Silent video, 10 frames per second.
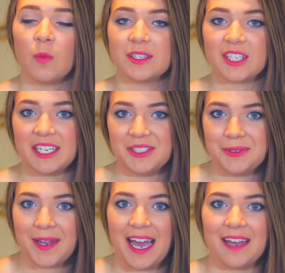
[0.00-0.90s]
which I
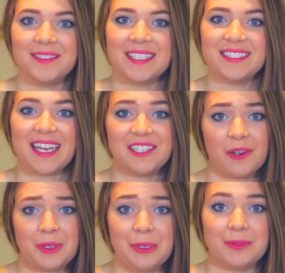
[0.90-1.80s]
do have since I
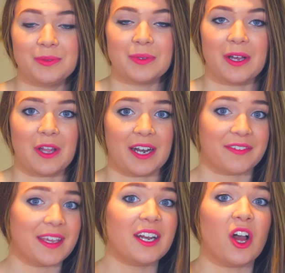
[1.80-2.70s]
don't use a lot
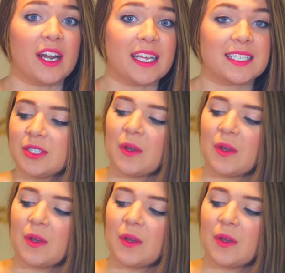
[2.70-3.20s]
of heat on it.